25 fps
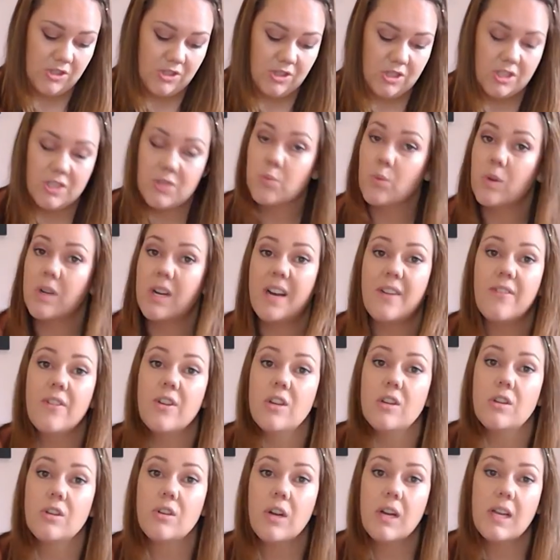Just whatever
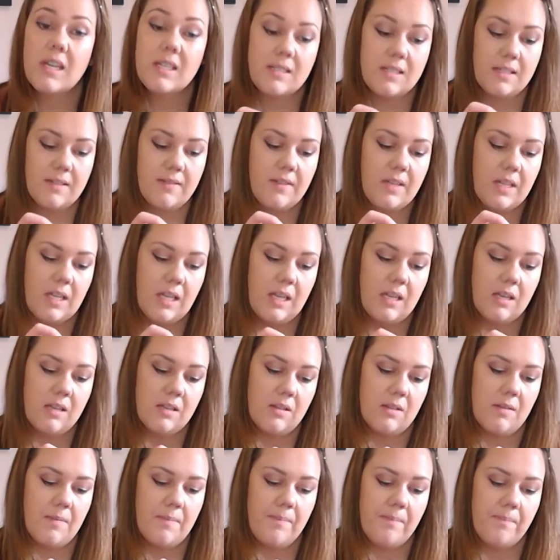your creativity
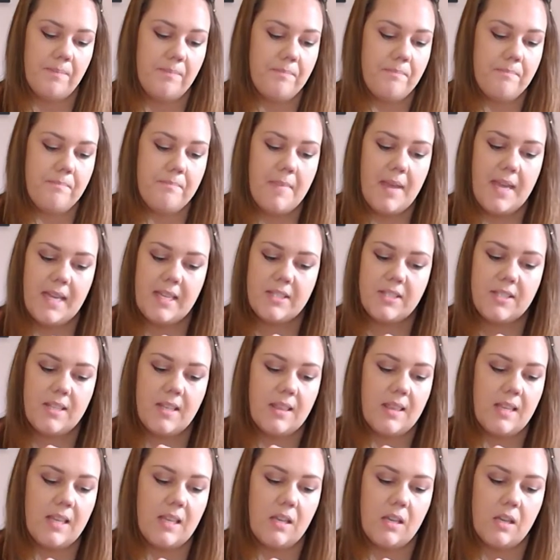makes you
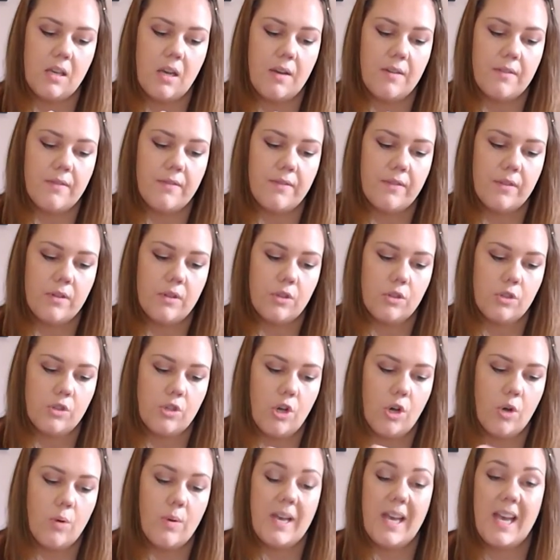think of,
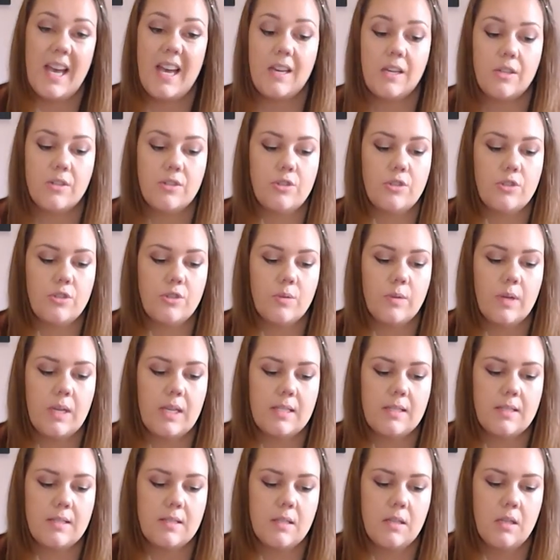go ahead and do
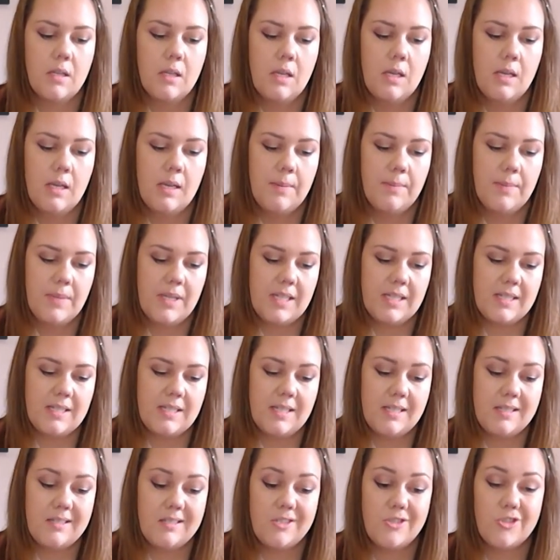it, because
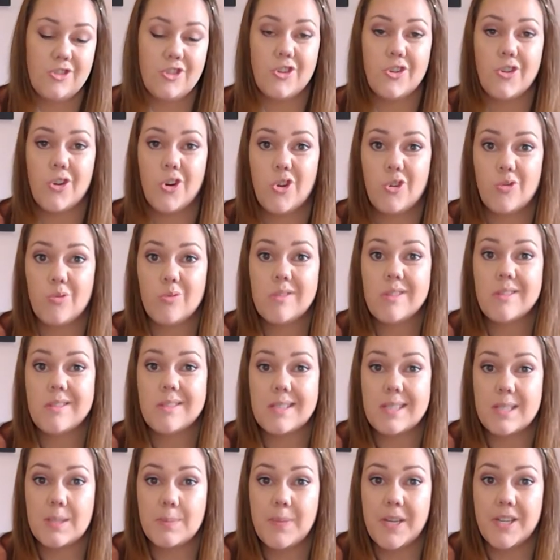this is your own
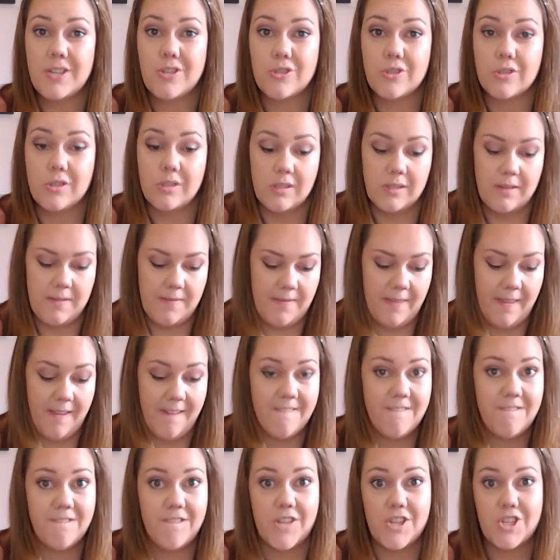special
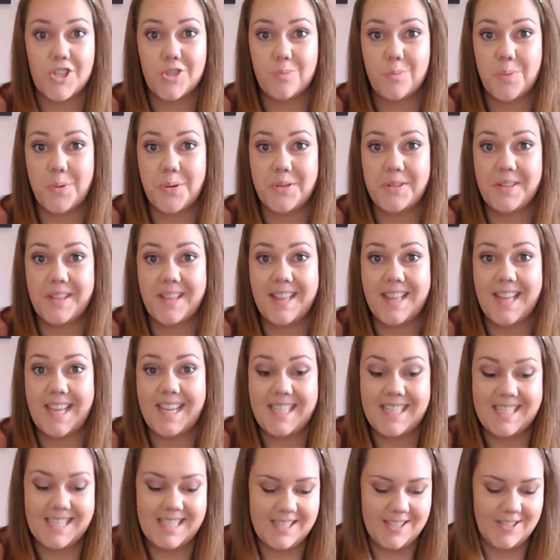fishbowl
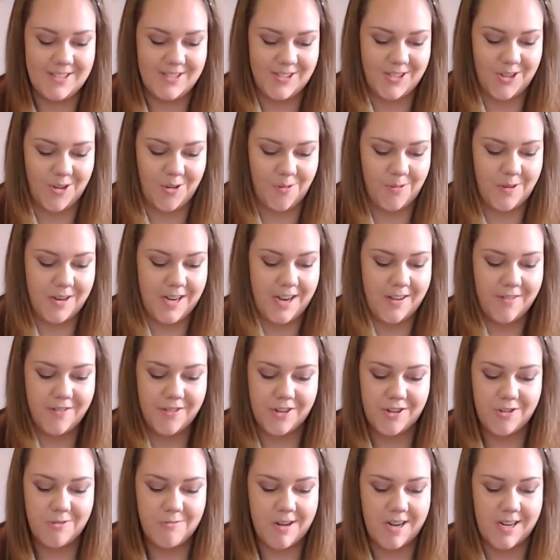light. So whatever
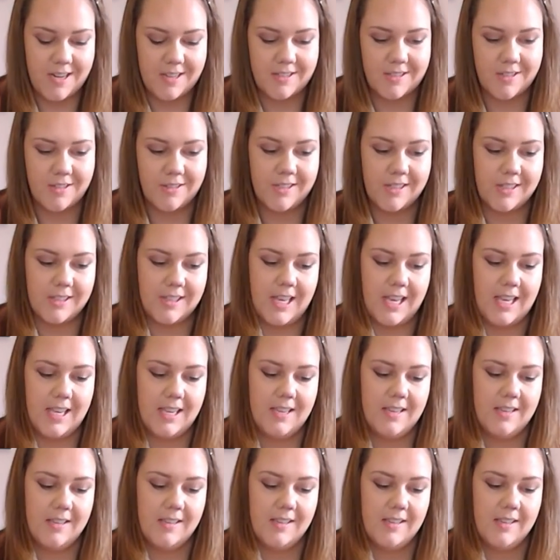you want it to look
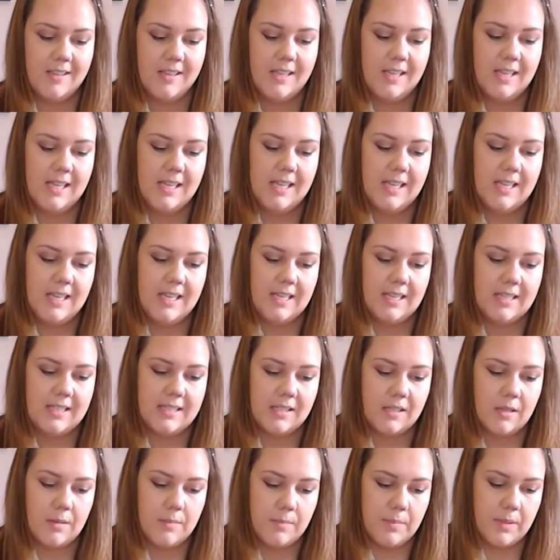like is
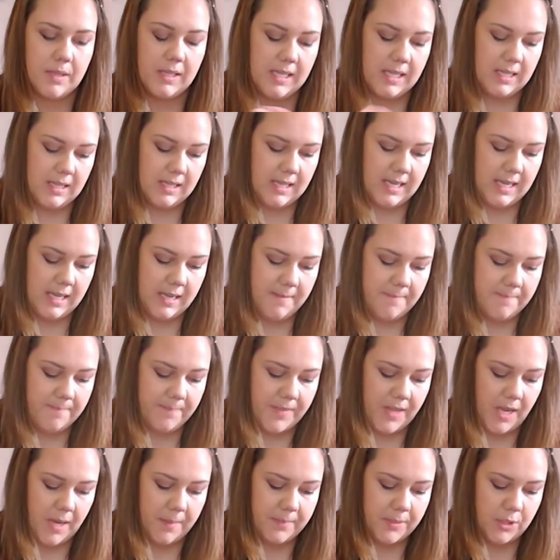completely
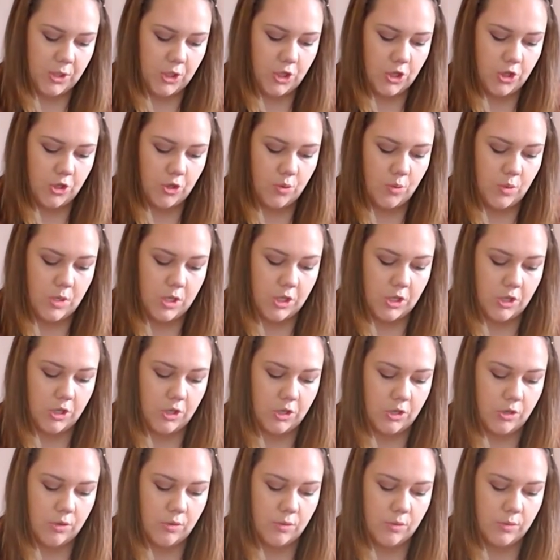up to
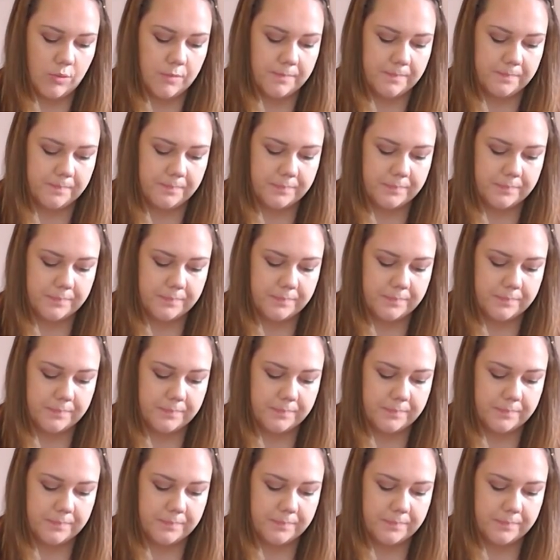you.